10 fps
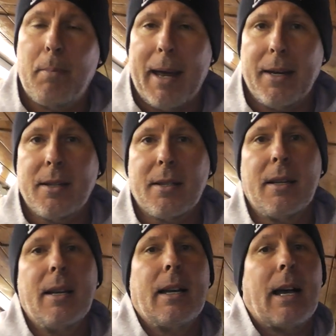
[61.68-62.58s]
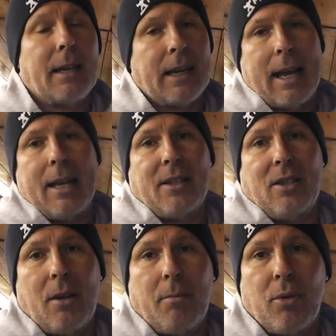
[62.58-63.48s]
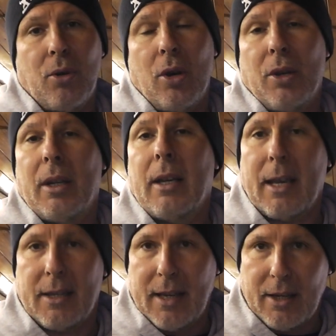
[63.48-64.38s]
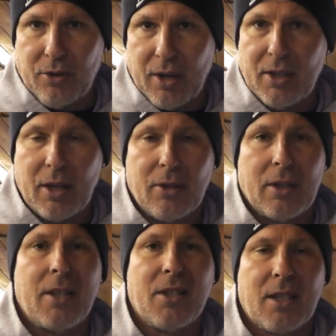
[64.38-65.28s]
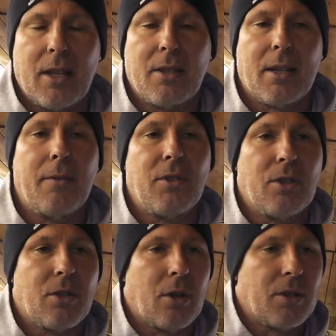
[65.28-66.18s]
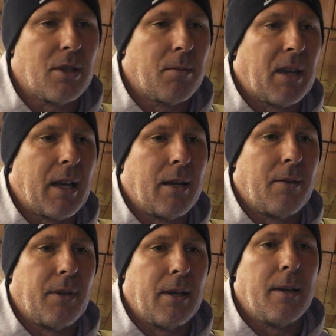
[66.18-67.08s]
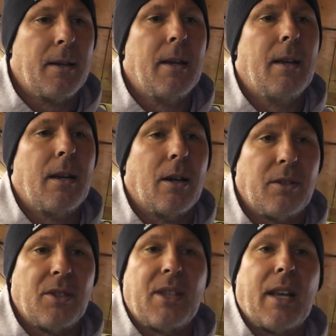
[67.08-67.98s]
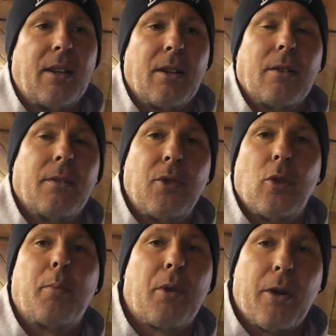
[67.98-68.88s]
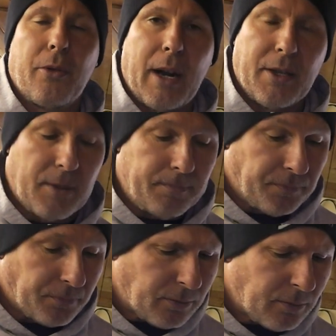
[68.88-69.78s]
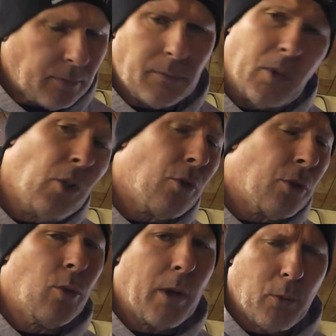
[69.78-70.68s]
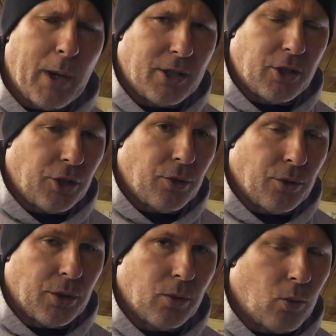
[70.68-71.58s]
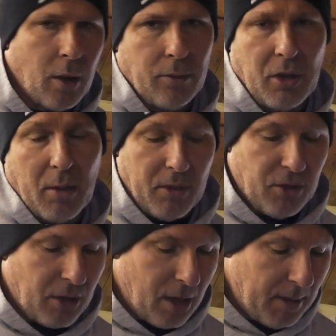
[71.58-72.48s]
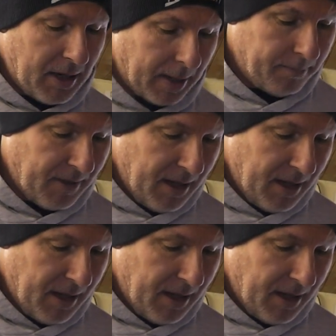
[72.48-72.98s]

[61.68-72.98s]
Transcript: bend, and then it has a number on, etc., etc. This gives you sort of some kind of a understanding of your progress, and also where to choose what numbers you come in at.